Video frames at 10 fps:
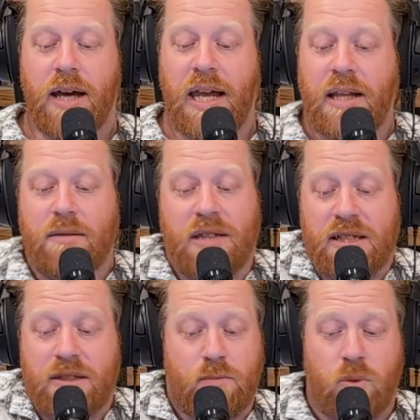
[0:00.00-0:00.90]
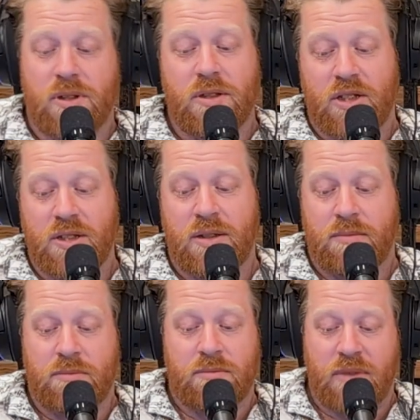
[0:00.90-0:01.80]
And this wasn't just
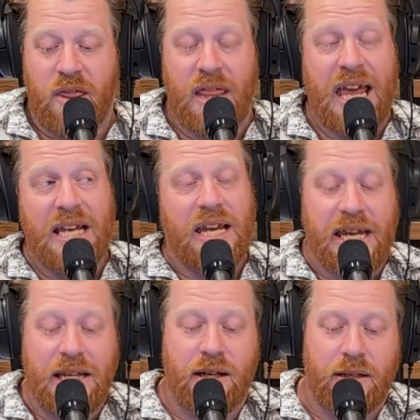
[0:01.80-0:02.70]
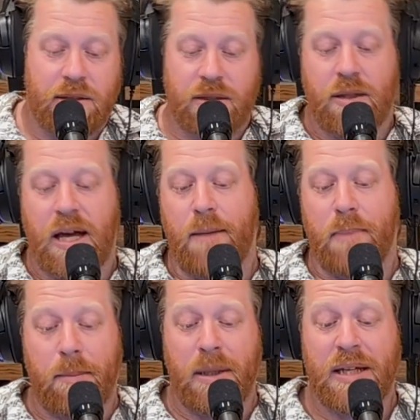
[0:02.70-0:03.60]
then either.
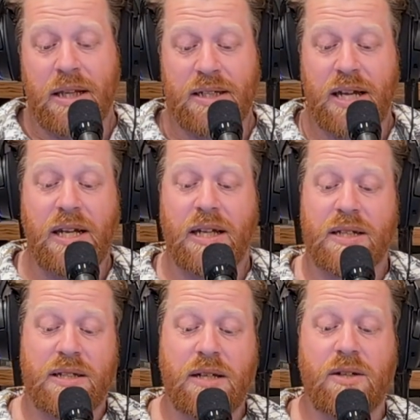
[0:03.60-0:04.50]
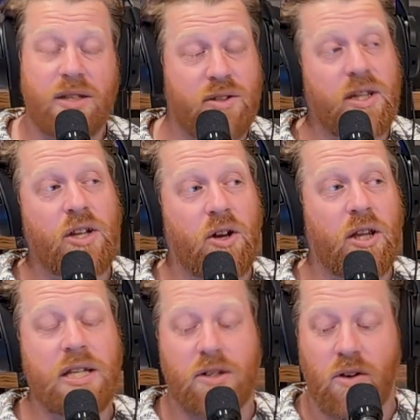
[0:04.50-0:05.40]
Public guillotining continued into the
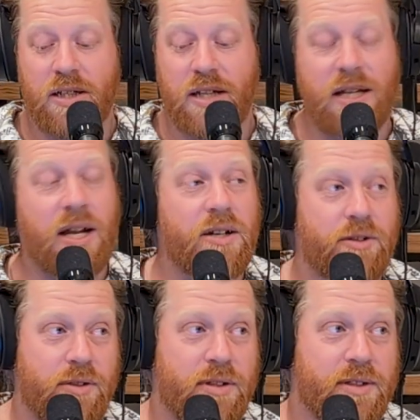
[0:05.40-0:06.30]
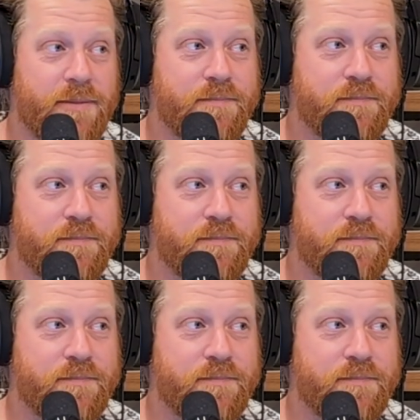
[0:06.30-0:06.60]
early 1900s.